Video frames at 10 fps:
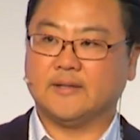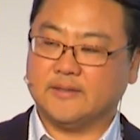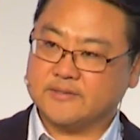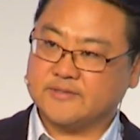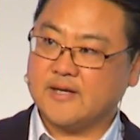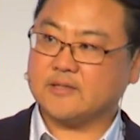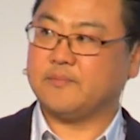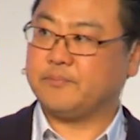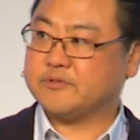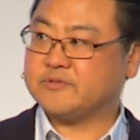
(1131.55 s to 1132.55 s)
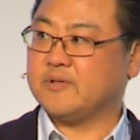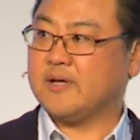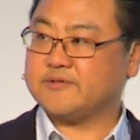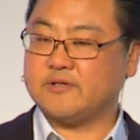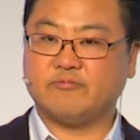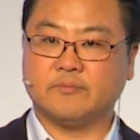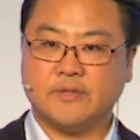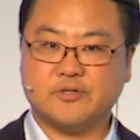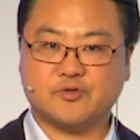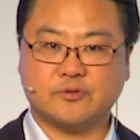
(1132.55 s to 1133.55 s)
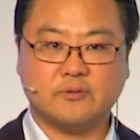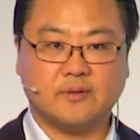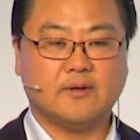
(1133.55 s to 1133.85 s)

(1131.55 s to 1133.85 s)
exact personalized information